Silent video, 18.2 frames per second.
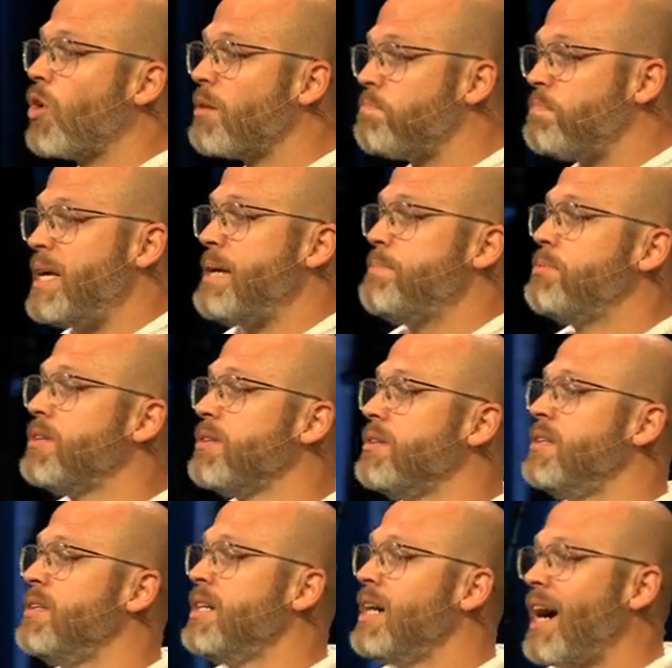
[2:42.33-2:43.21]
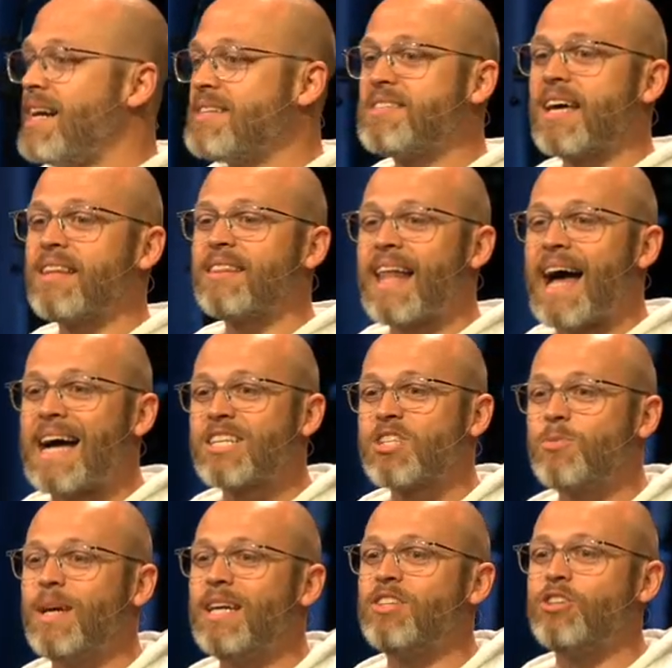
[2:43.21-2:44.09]
more people, I said
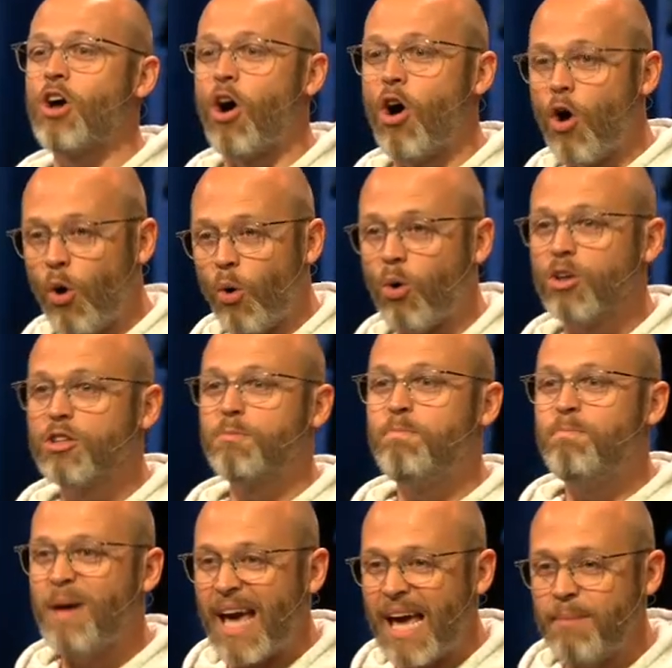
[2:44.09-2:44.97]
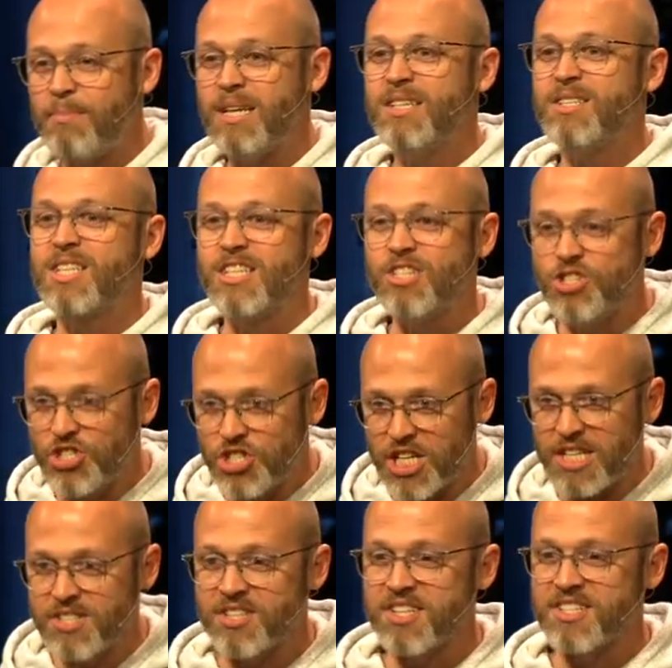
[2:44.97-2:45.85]
last week, to hold babies in
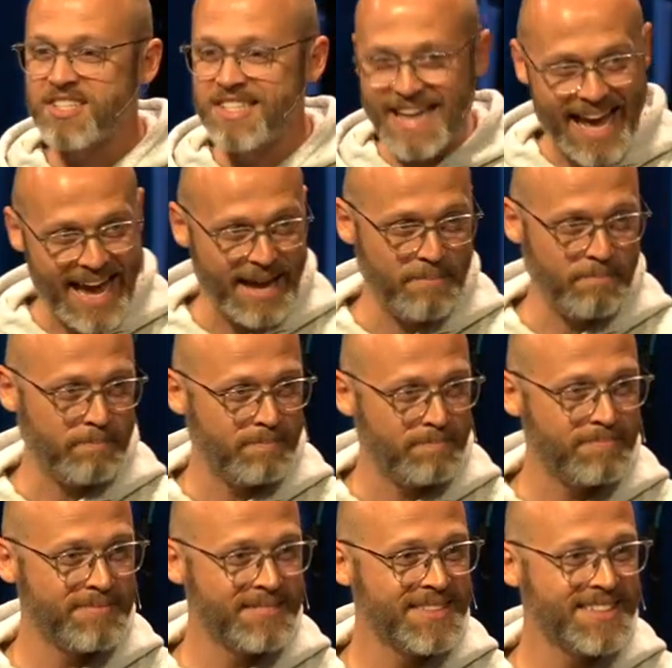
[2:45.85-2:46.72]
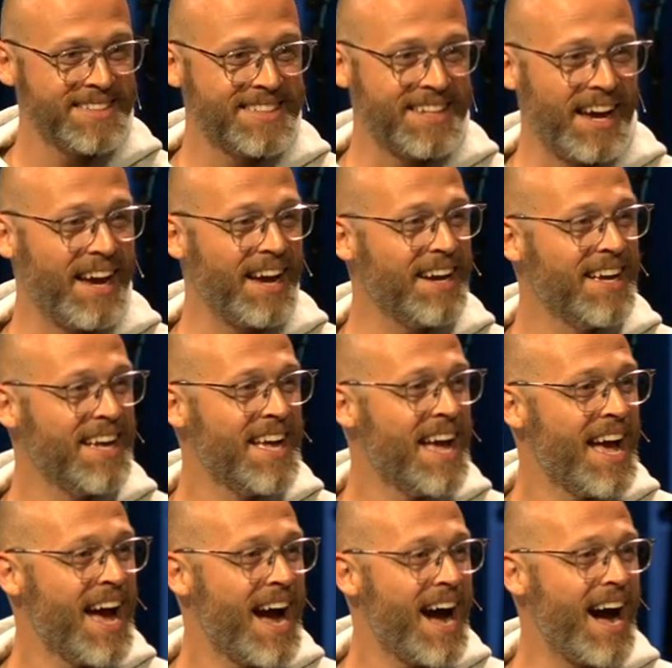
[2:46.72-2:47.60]
Jesus' name, okay?
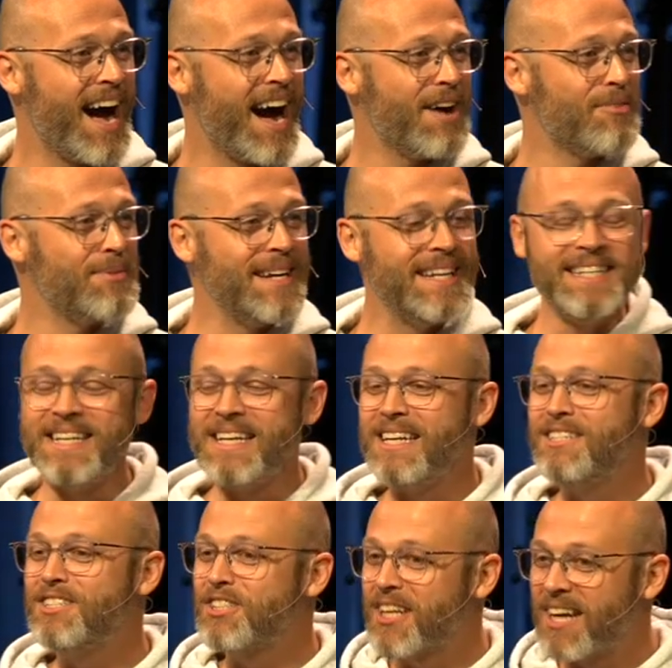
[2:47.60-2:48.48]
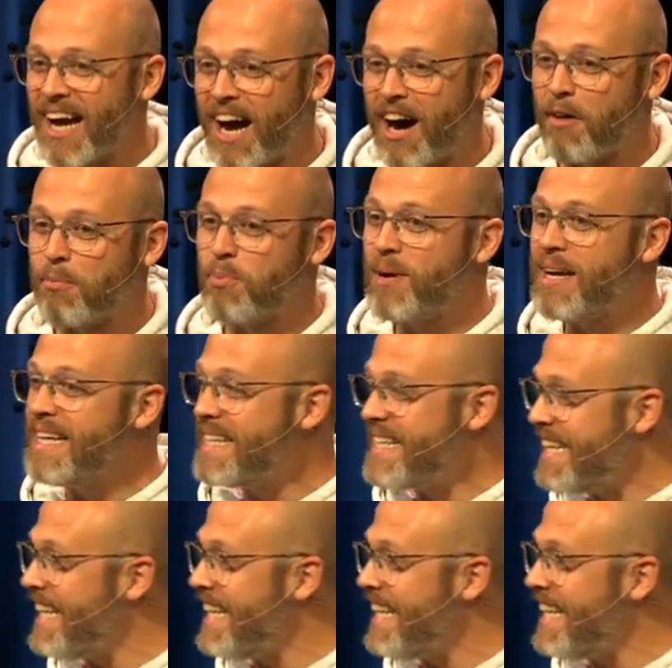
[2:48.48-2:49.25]
We need your help. We